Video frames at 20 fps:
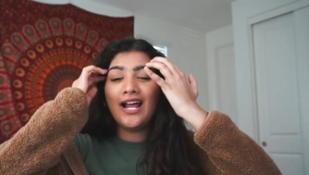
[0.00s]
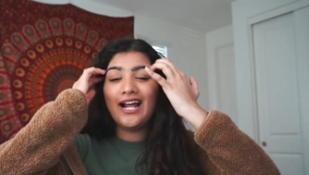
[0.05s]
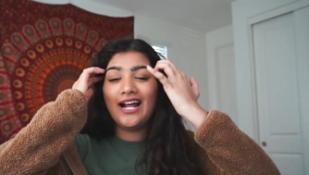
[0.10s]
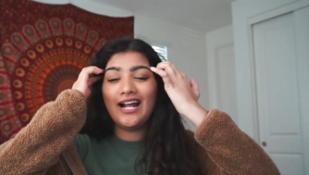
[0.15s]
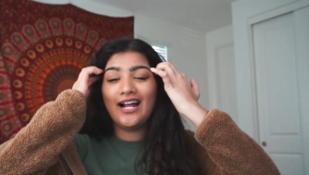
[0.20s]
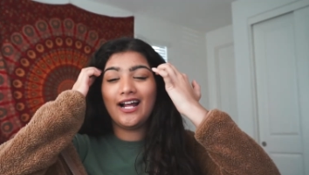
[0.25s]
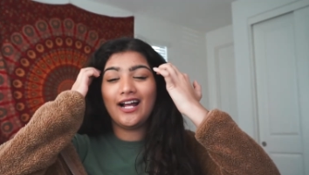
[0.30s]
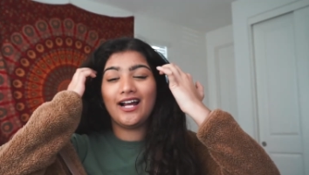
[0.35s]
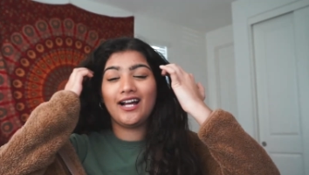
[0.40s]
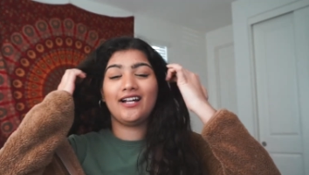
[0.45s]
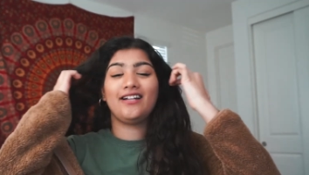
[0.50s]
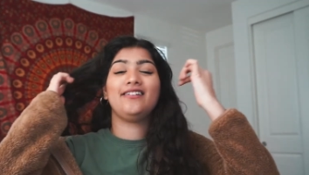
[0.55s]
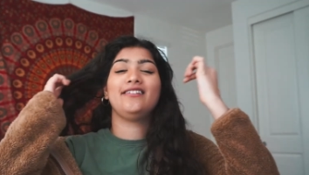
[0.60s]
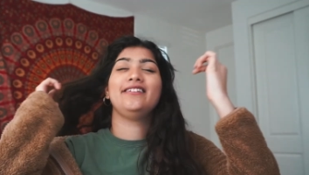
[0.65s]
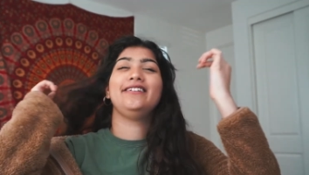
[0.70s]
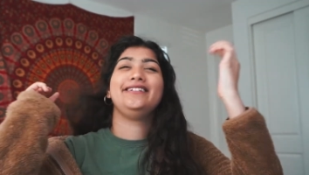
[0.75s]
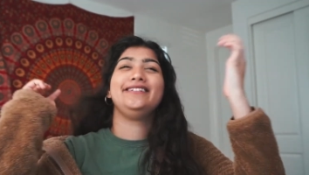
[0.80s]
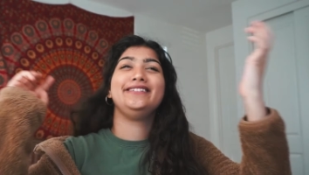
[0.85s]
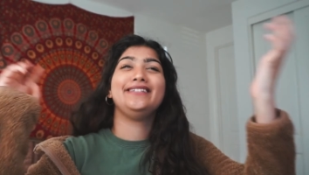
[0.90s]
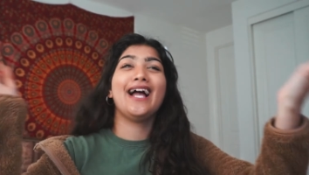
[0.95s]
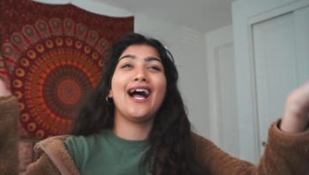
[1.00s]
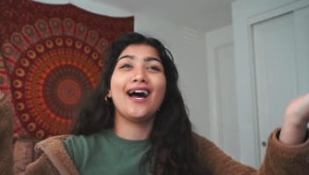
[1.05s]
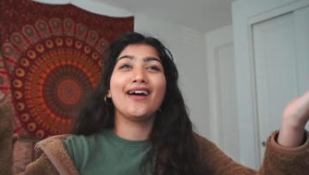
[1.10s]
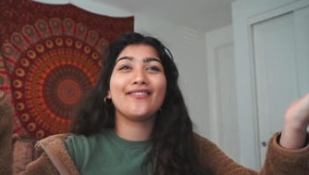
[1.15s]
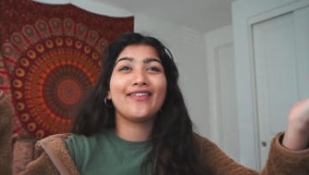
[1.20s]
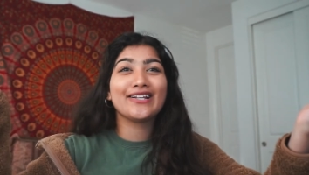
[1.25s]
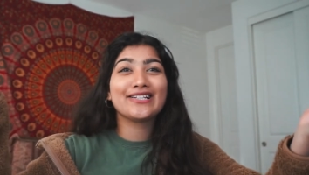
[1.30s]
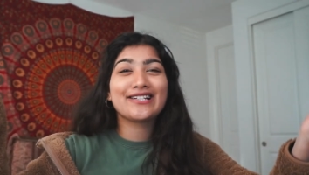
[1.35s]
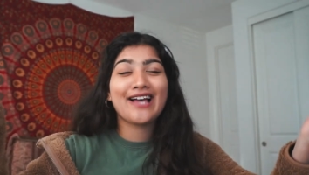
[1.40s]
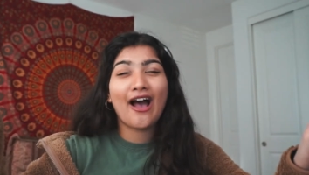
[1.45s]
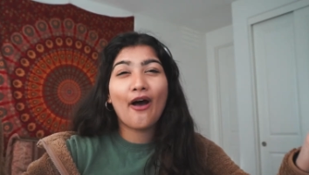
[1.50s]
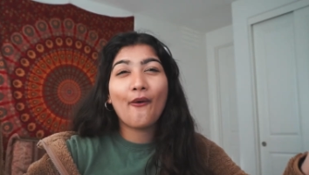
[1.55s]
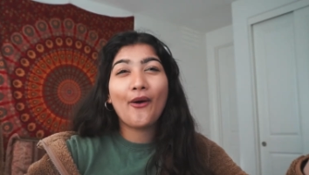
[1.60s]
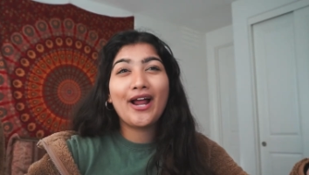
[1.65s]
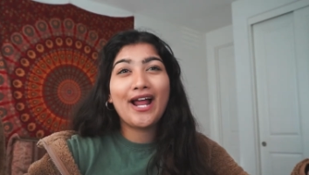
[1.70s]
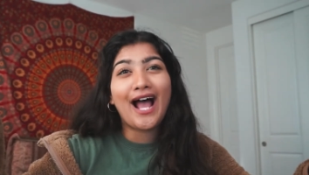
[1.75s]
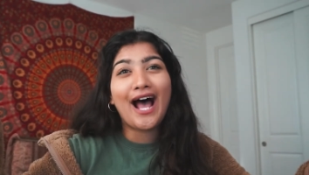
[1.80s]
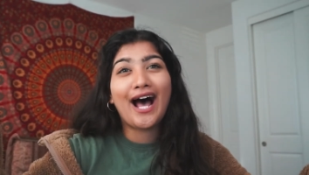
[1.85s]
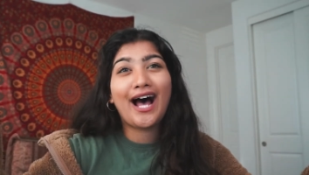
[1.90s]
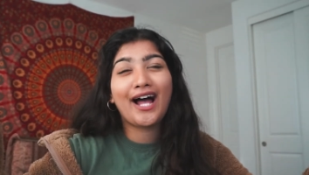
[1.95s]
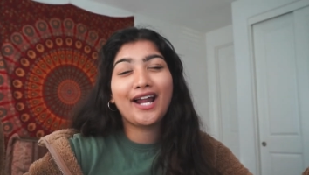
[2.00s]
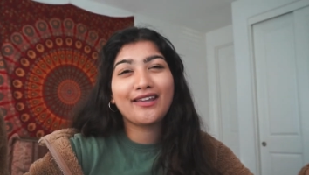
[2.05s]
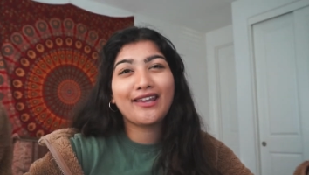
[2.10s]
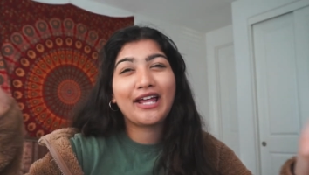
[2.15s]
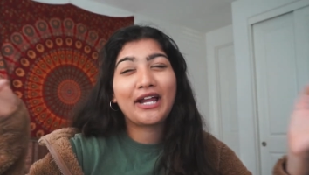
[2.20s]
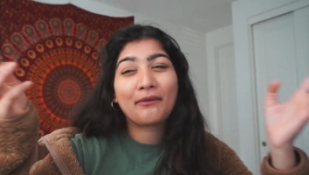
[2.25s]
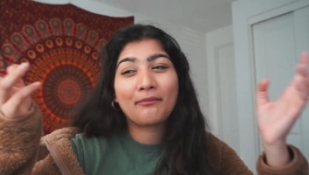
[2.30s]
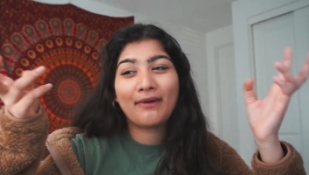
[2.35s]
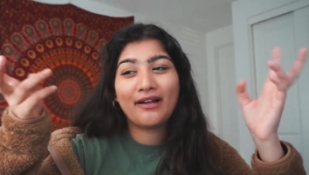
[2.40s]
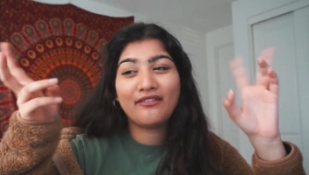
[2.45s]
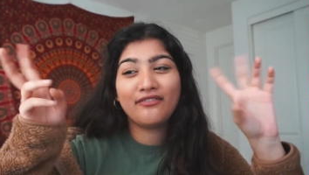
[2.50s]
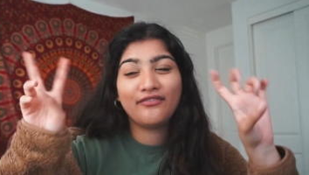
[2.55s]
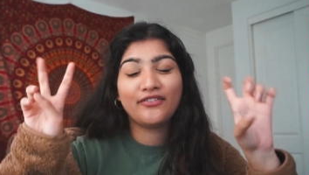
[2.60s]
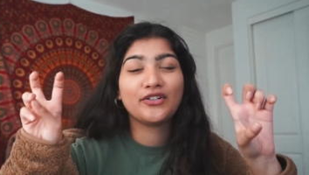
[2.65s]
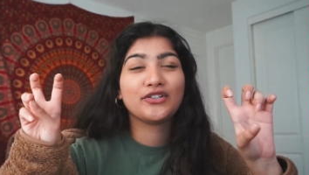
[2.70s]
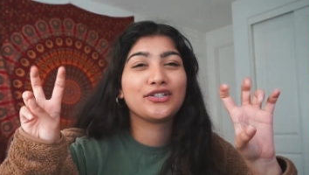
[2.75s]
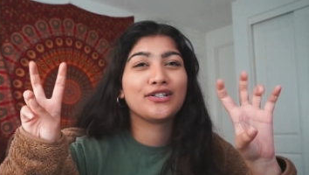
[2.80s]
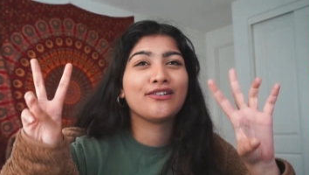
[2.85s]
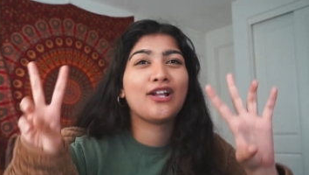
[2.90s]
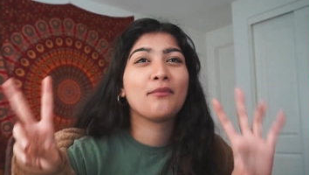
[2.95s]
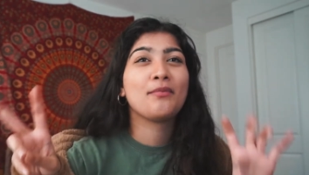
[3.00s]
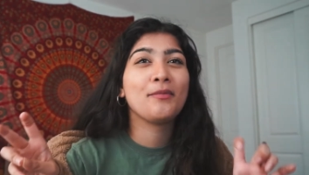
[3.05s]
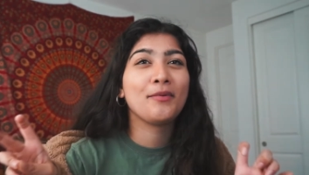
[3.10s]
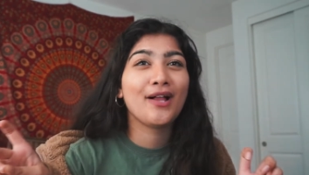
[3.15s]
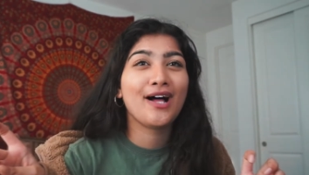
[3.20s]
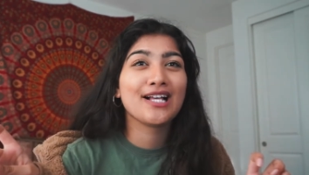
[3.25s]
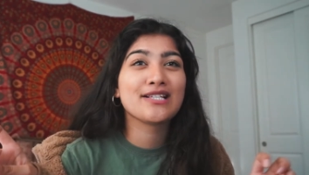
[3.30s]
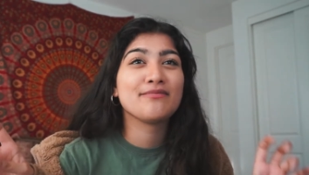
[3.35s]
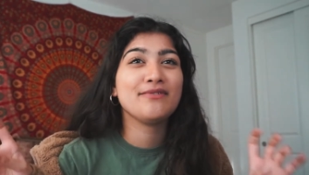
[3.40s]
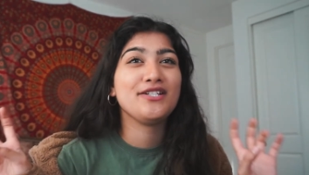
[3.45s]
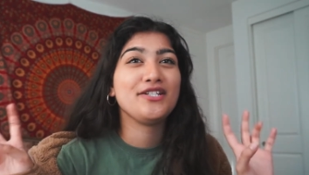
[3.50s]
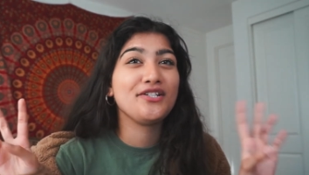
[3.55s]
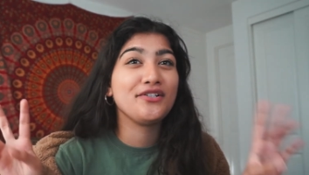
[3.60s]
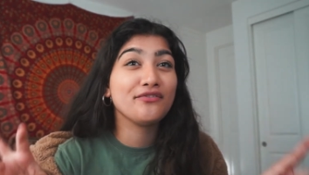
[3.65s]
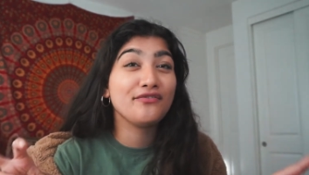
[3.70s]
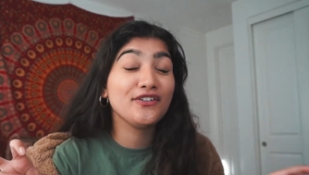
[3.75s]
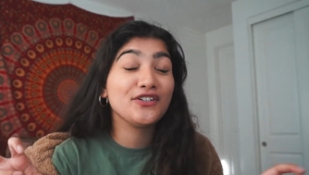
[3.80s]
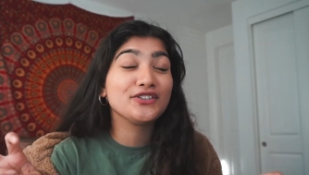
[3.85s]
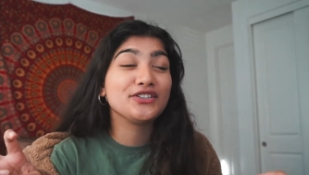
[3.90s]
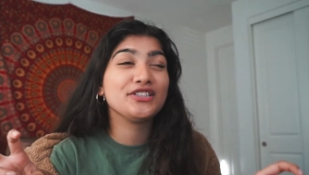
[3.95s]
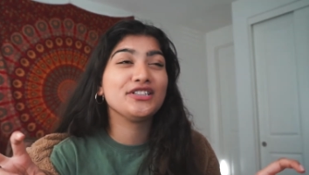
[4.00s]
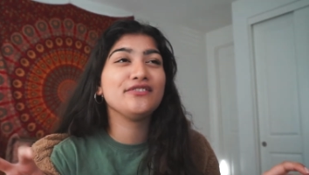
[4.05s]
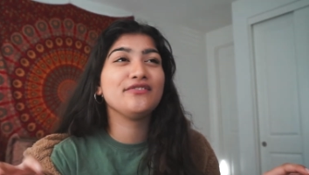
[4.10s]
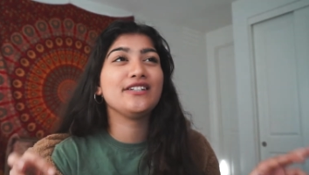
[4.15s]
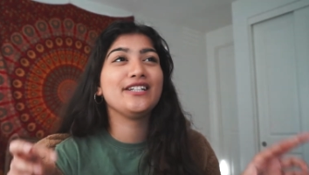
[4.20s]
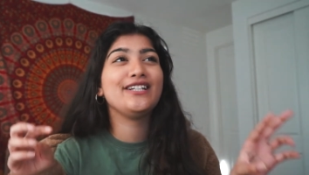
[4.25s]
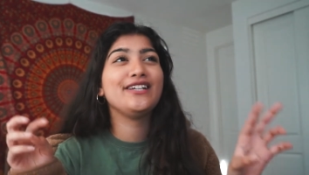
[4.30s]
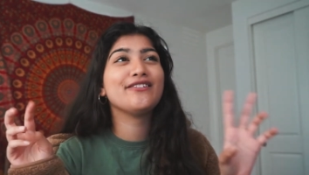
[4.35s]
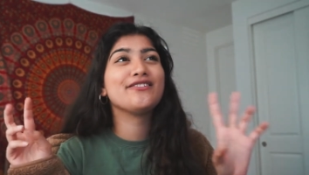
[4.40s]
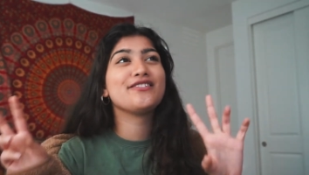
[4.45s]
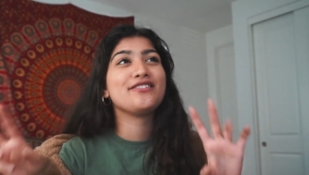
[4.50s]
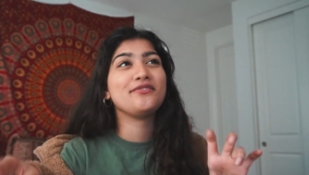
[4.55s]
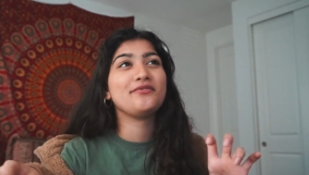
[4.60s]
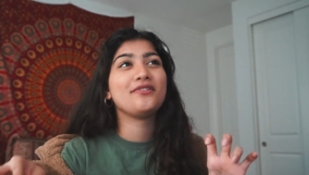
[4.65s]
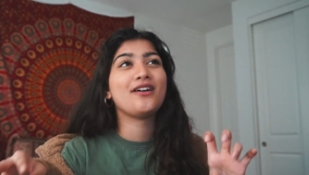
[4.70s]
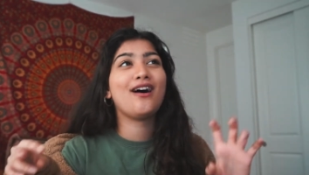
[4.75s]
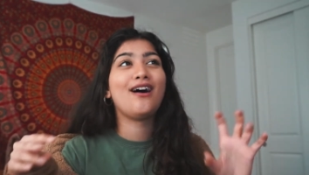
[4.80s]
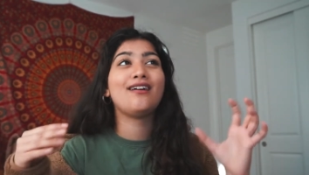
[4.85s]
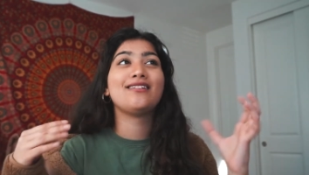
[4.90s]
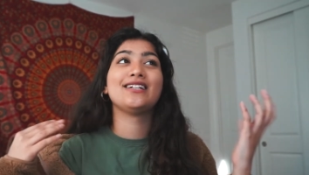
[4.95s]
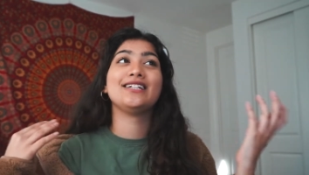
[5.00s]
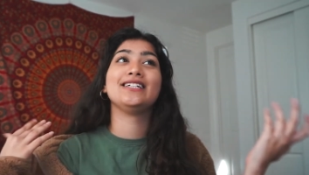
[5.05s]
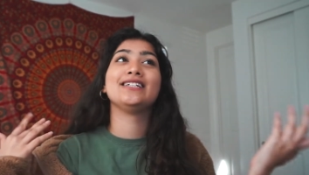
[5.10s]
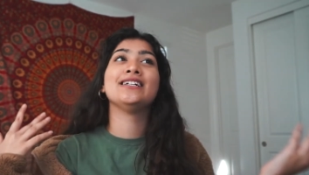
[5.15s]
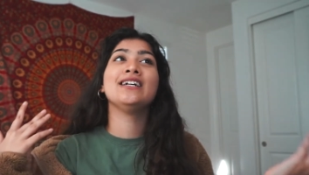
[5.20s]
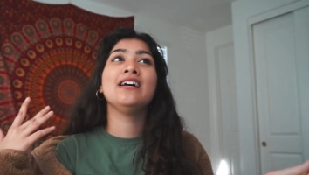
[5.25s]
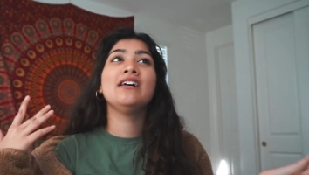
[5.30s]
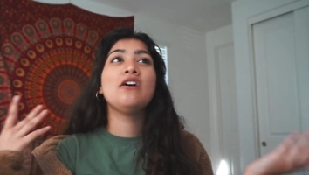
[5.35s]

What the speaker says: And yeah, that's how I add like my filter. A lot of people ask me, do you filter your videos? Do you not? Like,